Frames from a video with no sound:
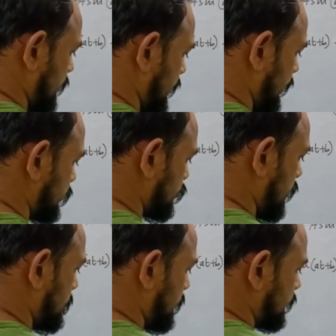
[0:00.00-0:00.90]
A
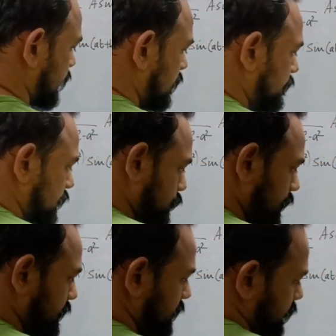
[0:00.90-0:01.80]
square plus alpha square,
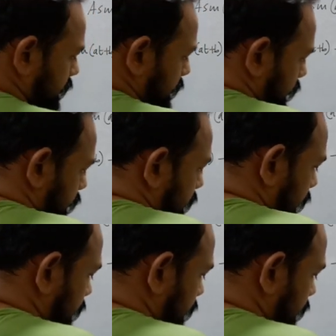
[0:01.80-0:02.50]
the distance really